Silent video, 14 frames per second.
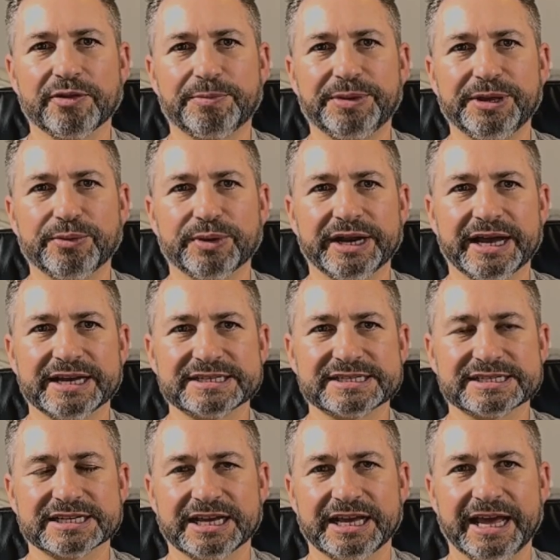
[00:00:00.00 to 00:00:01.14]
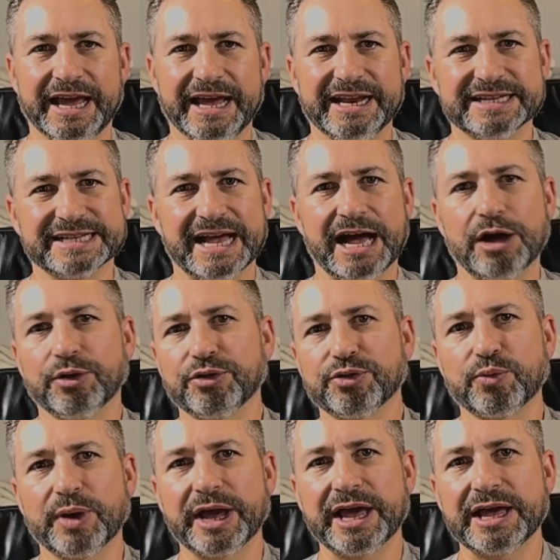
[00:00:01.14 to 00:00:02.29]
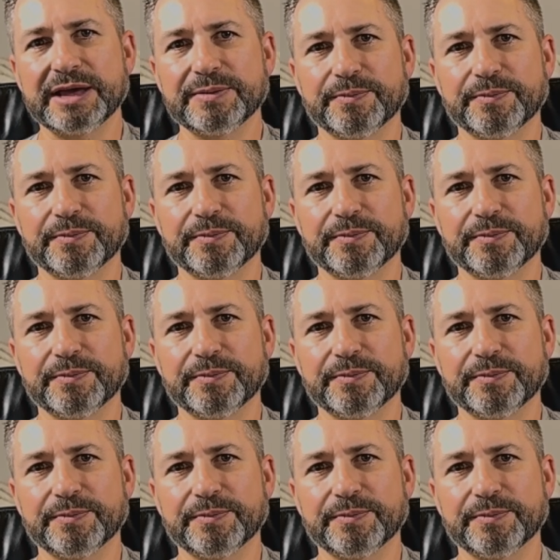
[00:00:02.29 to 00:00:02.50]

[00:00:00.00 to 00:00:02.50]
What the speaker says: the P1S and is out of the way,